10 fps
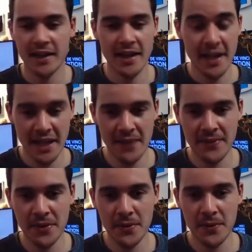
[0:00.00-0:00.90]
I gave
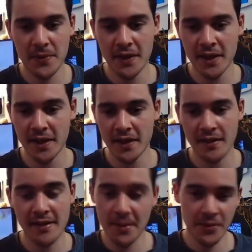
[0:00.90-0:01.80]
you a
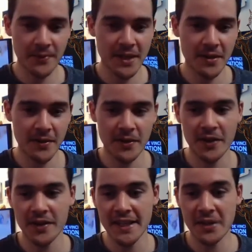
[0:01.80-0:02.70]
separate video
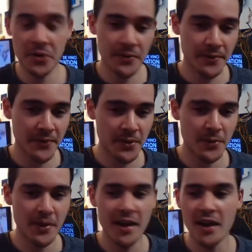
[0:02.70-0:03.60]
on the
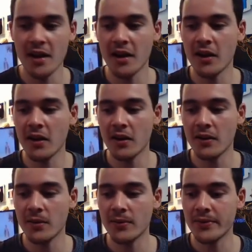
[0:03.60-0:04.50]
overview
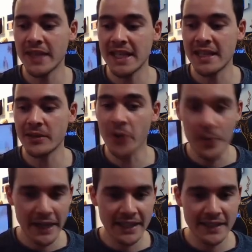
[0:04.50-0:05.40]
of the
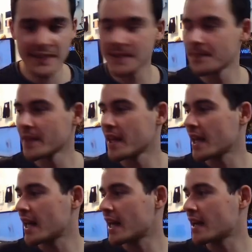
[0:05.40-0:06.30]
Copilot
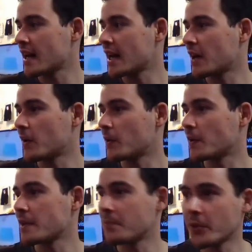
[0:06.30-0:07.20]
and
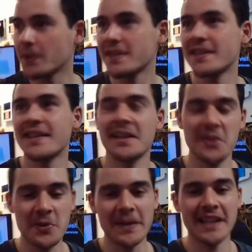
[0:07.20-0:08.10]
how important that
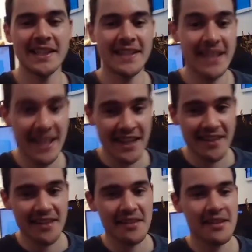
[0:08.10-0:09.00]
Copilot
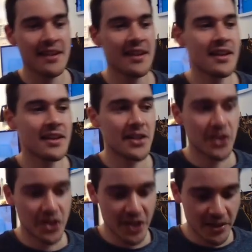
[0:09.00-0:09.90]
is,
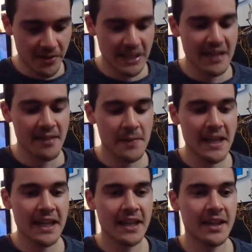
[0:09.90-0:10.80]
generally
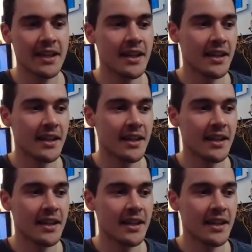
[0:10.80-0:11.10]
speaking,